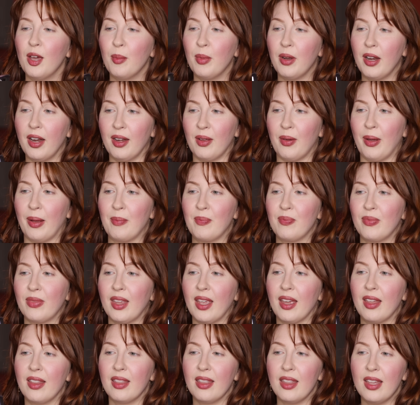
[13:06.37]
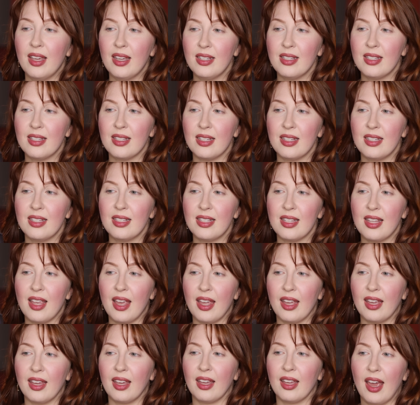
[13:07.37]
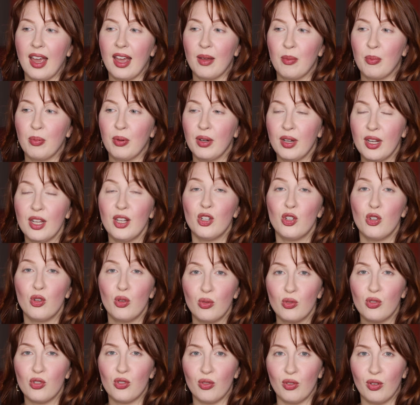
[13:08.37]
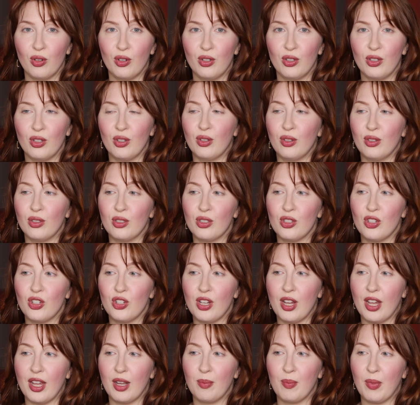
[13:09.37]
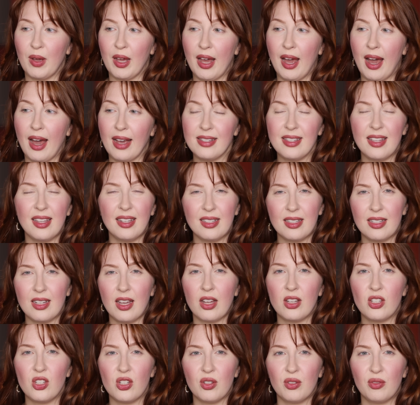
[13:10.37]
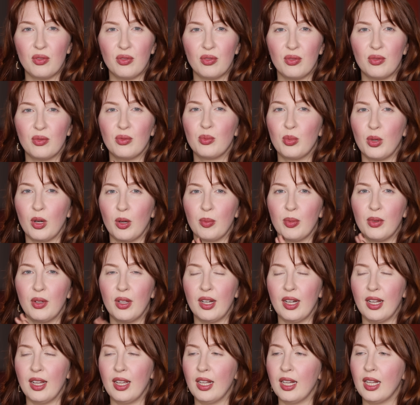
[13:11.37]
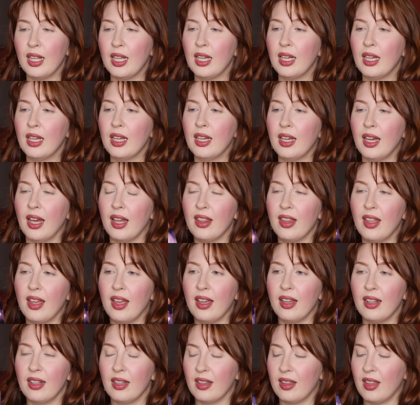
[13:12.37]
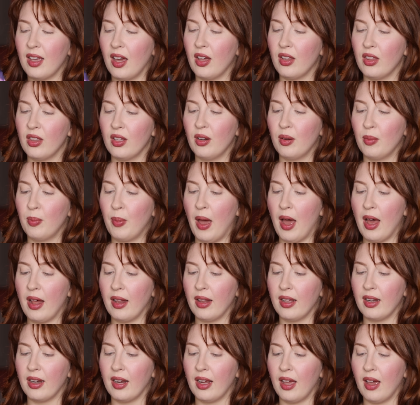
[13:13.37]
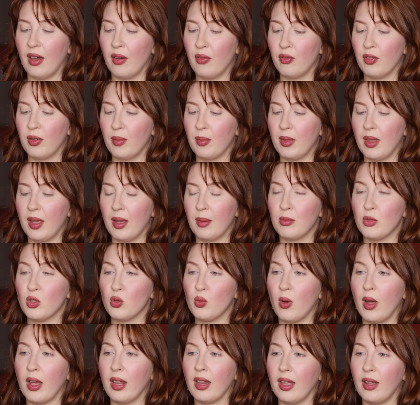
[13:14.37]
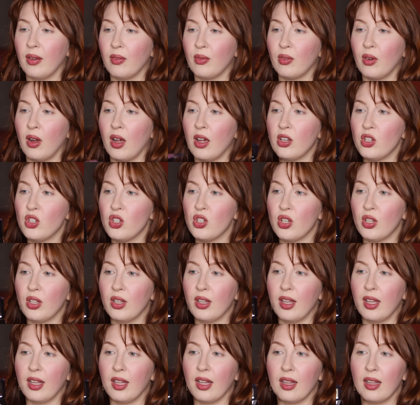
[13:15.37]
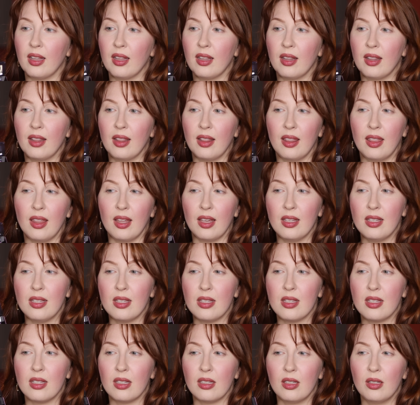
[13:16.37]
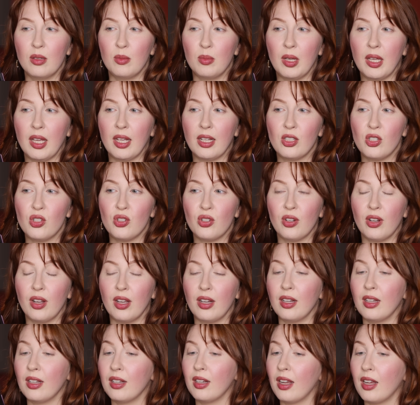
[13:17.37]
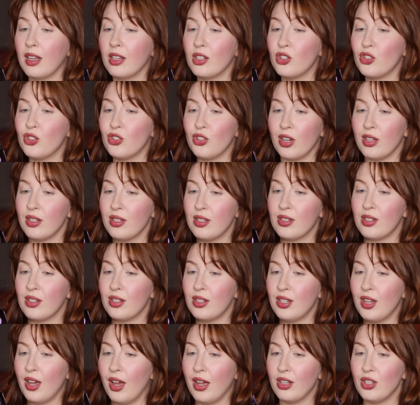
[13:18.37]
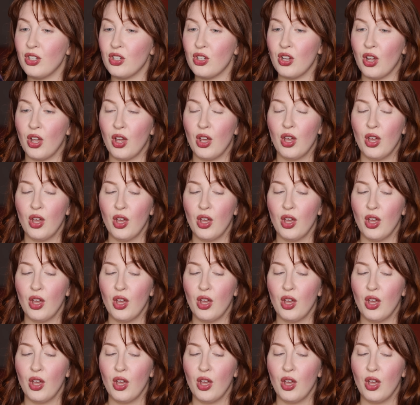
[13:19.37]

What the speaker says: But anyway, this is like a pretty neutral shade, but it has a touch of purple in it. And then the other palette I have from them, Twilight Rush, like this could be integrated just a touch.